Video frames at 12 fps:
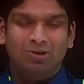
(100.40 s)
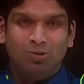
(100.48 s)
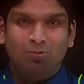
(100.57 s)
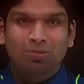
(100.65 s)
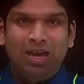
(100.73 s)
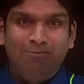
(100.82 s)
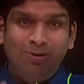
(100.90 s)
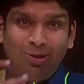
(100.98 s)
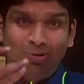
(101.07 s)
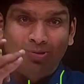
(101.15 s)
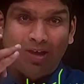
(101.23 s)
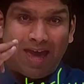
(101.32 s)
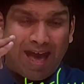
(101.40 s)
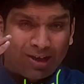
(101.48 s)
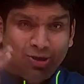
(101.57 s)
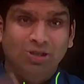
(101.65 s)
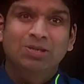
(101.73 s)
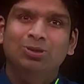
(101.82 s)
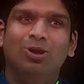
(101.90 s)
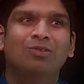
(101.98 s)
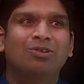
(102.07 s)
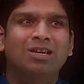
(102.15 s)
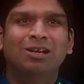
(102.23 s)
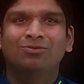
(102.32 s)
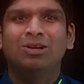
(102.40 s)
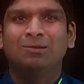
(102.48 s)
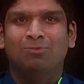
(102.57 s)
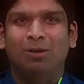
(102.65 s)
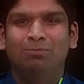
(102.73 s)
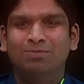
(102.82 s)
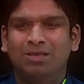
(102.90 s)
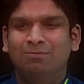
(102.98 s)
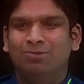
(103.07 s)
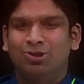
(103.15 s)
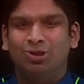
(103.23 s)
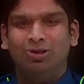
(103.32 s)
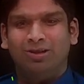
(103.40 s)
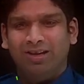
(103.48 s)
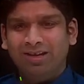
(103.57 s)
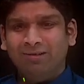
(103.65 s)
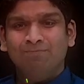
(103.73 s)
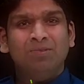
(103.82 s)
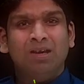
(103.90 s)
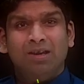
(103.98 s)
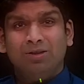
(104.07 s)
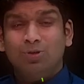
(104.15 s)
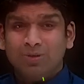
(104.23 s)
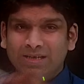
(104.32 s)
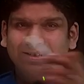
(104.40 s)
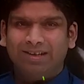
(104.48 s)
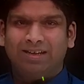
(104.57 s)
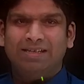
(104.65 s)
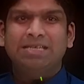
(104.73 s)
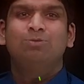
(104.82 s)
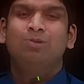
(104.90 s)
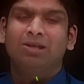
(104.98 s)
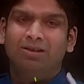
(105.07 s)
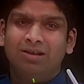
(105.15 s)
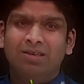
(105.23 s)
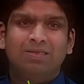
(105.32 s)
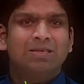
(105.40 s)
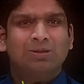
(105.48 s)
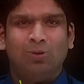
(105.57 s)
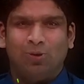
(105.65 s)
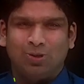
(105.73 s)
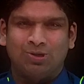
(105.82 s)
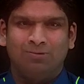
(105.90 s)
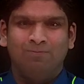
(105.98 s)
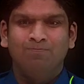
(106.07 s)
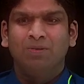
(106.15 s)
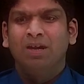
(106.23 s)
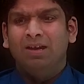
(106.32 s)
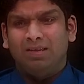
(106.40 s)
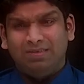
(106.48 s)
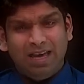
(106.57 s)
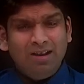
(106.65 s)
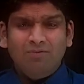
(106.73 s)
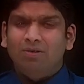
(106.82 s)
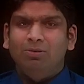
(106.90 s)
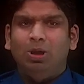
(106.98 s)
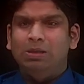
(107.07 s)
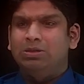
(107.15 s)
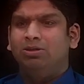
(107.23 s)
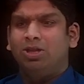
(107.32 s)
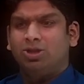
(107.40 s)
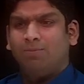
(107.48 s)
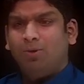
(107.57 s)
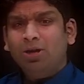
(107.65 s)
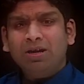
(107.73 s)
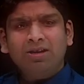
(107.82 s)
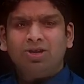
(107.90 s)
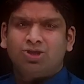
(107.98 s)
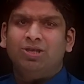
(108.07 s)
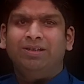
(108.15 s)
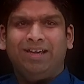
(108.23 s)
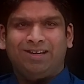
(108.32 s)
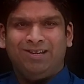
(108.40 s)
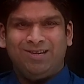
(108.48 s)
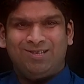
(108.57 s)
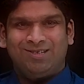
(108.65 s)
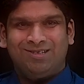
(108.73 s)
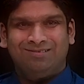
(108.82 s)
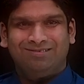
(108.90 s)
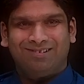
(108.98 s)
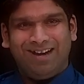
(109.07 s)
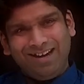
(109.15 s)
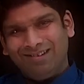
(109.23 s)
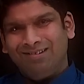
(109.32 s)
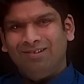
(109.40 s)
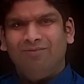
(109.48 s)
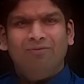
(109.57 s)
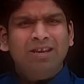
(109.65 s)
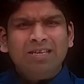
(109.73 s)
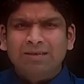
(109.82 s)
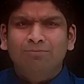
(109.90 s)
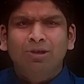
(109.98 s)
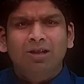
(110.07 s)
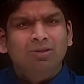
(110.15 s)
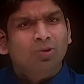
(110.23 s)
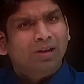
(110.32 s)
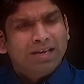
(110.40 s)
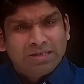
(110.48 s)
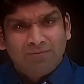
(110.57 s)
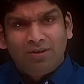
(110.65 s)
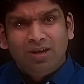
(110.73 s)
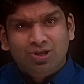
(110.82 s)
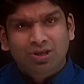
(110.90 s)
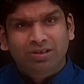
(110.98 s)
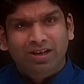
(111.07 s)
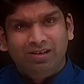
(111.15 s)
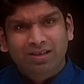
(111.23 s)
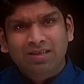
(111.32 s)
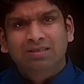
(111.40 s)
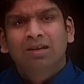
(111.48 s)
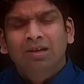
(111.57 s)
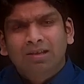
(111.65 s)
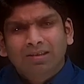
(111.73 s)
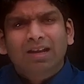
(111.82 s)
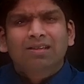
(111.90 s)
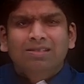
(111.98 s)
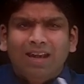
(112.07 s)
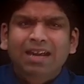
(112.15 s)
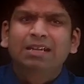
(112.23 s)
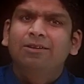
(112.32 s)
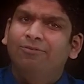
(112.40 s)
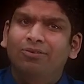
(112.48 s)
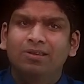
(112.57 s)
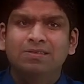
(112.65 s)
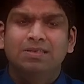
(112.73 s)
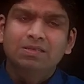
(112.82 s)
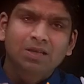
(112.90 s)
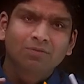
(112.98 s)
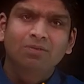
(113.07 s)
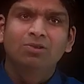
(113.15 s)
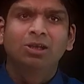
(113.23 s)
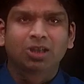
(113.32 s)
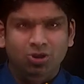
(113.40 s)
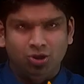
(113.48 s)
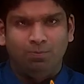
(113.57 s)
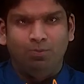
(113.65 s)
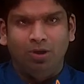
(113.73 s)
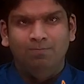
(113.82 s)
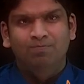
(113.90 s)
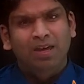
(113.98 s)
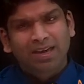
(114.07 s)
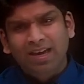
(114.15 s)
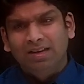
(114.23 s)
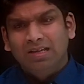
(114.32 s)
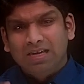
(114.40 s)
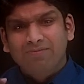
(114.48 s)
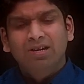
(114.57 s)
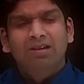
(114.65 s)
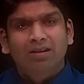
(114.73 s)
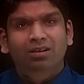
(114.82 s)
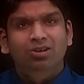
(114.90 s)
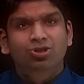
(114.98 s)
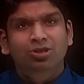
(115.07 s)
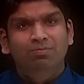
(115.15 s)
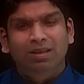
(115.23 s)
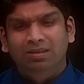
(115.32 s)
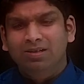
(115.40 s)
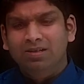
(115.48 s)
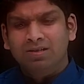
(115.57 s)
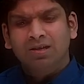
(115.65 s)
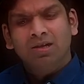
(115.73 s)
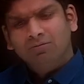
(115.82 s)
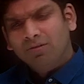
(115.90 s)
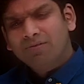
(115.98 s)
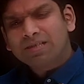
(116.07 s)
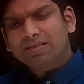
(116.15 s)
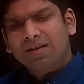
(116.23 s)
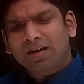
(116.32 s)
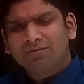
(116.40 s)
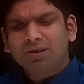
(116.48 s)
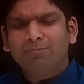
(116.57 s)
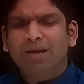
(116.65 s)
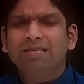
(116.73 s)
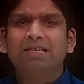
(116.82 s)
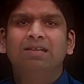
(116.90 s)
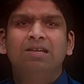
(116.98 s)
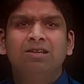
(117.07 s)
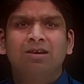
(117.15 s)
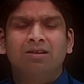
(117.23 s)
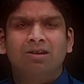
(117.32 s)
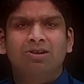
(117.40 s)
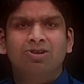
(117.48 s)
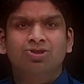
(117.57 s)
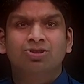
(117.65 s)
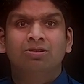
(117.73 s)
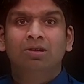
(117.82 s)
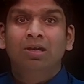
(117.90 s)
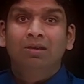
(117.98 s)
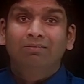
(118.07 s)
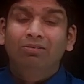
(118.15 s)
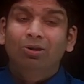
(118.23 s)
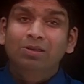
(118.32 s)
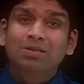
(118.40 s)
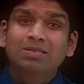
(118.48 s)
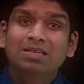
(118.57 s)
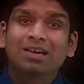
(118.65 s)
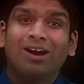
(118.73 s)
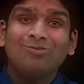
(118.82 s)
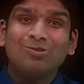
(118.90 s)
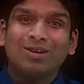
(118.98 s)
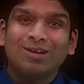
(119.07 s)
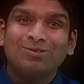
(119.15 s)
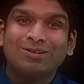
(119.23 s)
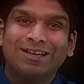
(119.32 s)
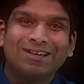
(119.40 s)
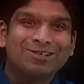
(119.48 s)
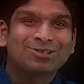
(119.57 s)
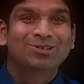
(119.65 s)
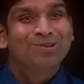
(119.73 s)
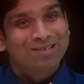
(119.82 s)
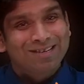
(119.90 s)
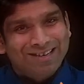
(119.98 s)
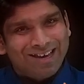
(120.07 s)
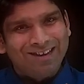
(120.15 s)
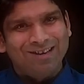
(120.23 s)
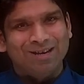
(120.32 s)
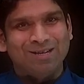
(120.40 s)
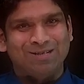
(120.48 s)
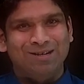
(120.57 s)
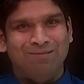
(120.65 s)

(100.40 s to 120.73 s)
to be able to actually solve real world problems in machine learning using techniques we learn in this course. Then we will also touch upon regression techniques, right? Very similar to classification techniques, there are slight differences that we will touch upon. Again, even regression methods, we will start with basic linear regression. We will also see how you can do regression using k-nearest